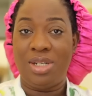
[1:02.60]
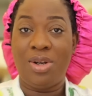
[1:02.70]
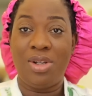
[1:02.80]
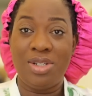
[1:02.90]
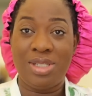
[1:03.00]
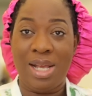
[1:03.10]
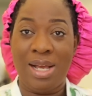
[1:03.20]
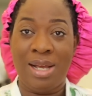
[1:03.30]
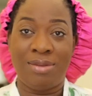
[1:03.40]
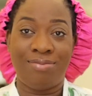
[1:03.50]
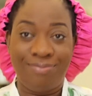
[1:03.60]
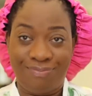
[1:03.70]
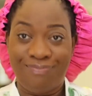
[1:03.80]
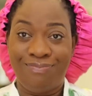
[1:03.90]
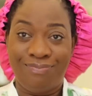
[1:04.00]
The colors are
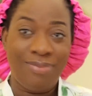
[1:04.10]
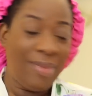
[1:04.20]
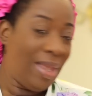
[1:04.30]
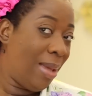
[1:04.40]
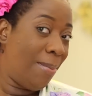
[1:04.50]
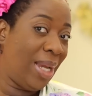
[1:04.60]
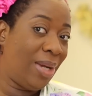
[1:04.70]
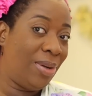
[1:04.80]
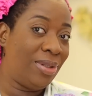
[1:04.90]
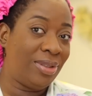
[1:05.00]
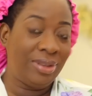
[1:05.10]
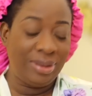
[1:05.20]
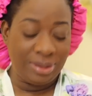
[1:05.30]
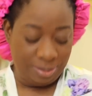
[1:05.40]
my colors,